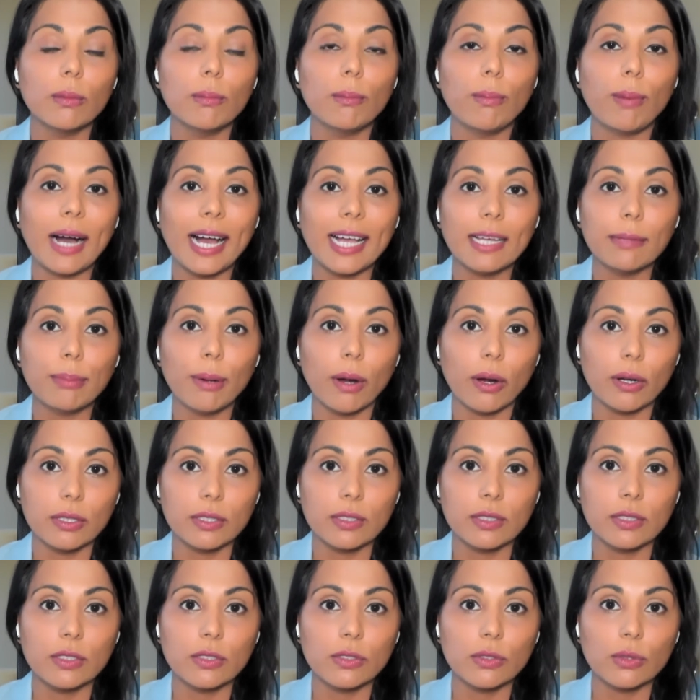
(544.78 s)

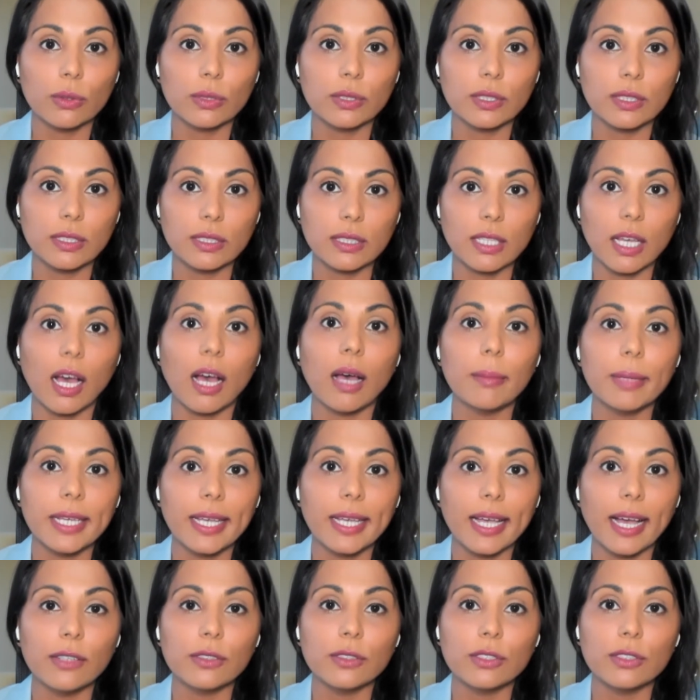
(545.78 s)
bipartisan sources coming
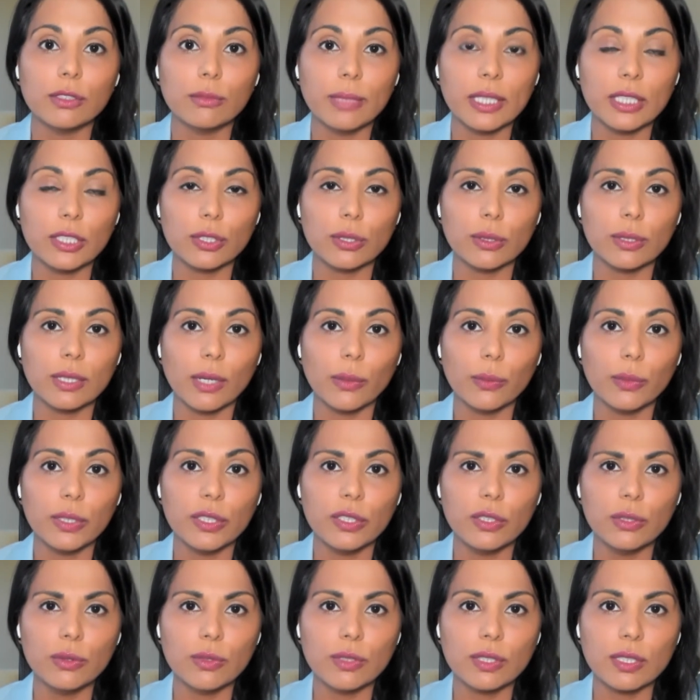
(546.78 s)
out to make sure that we
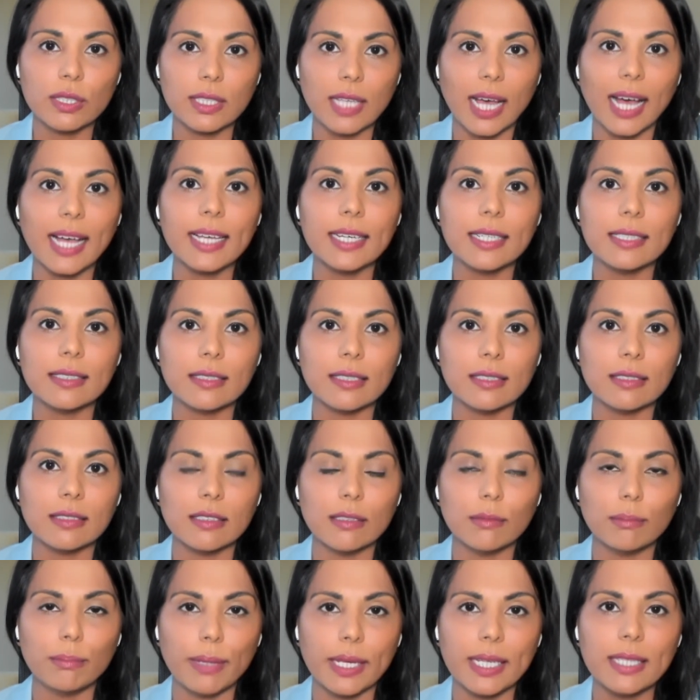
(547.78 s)
use science as the
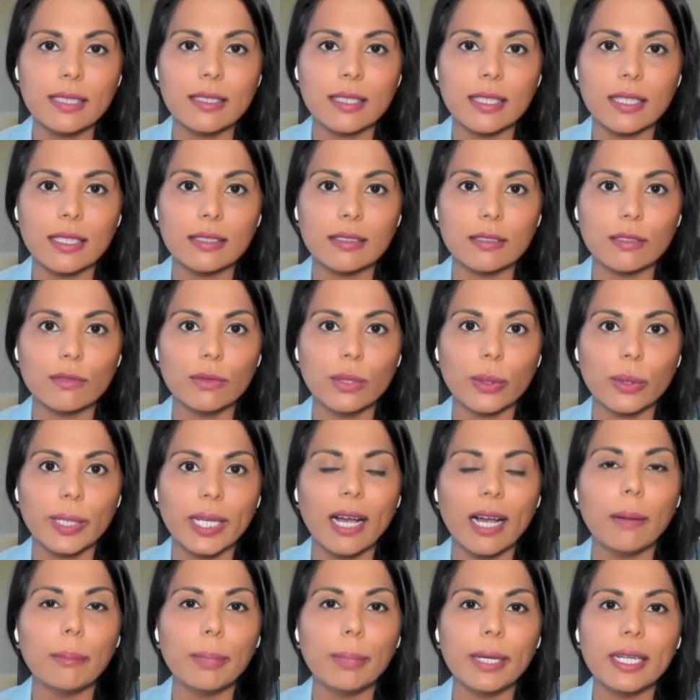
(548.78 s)
basis of going
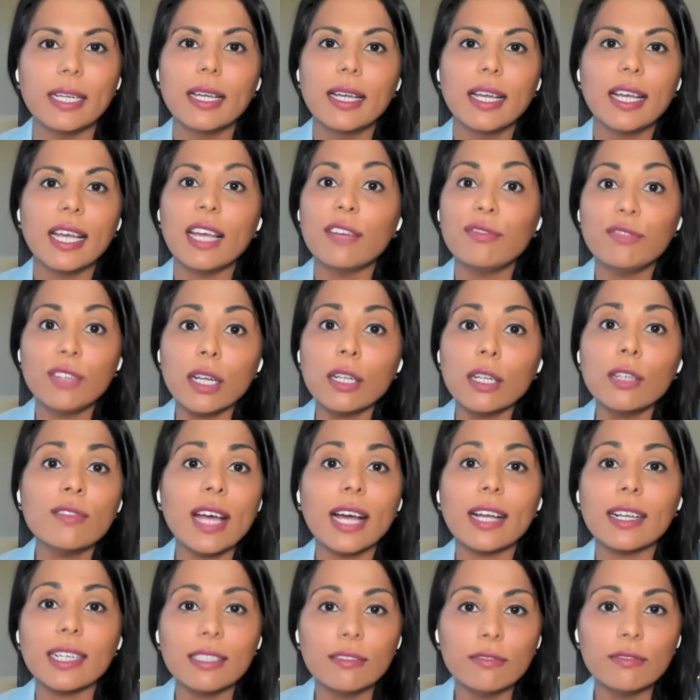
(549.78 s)
up. But if none of
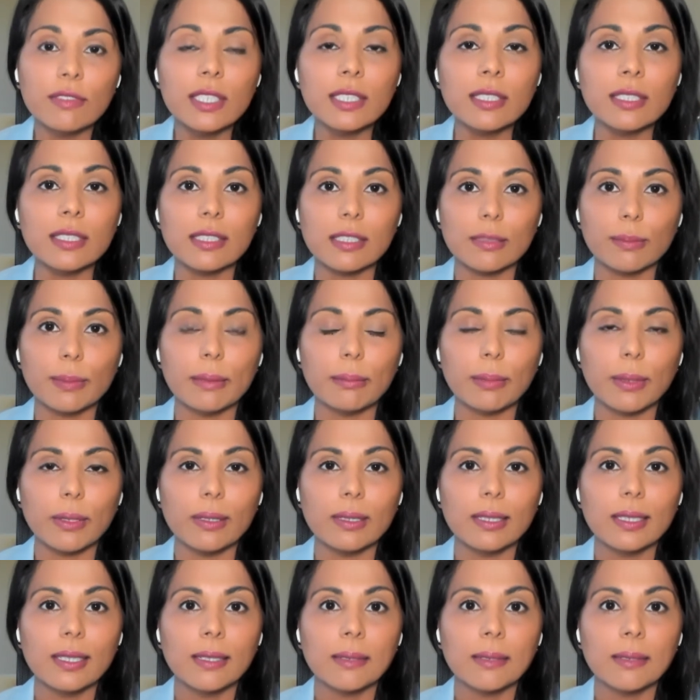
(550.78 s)
that convinces people,